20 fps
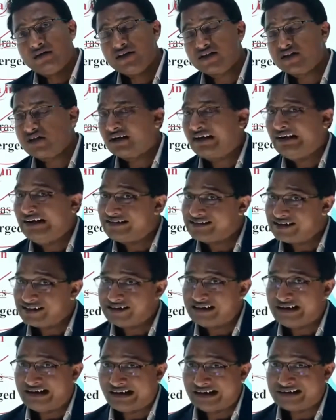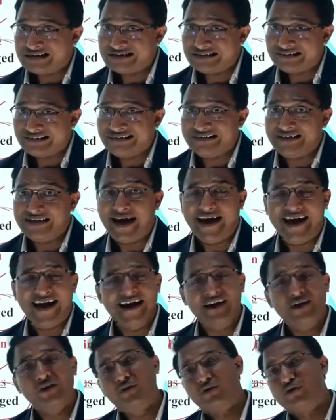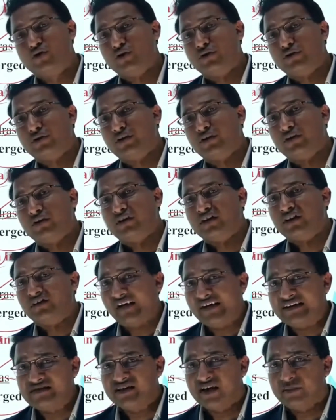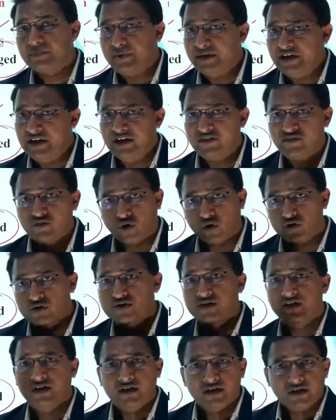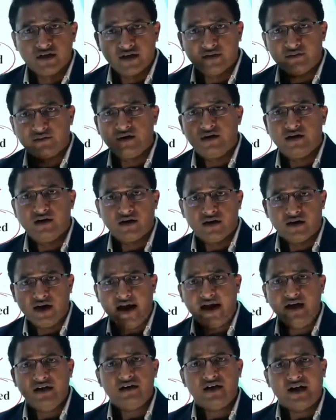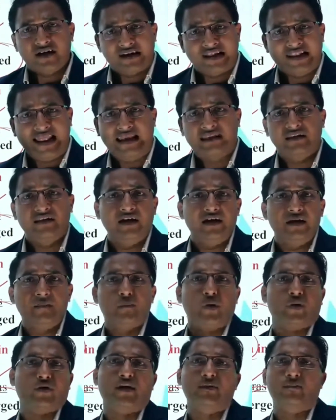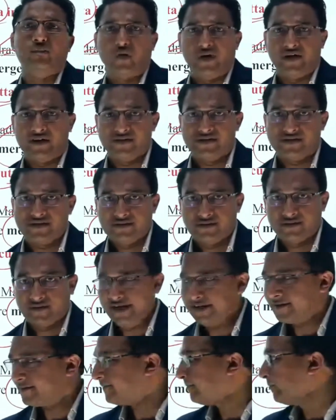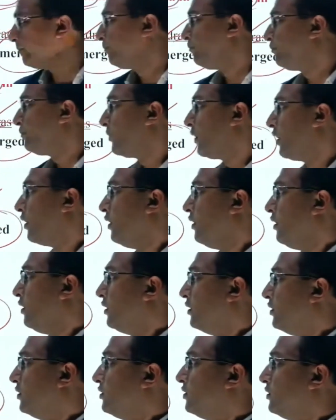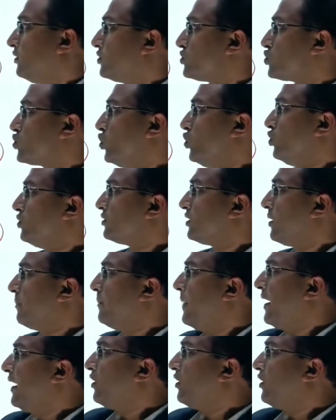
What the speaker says: just listen interestingly, and you should revise the PDF notes and underline the important points, right? So the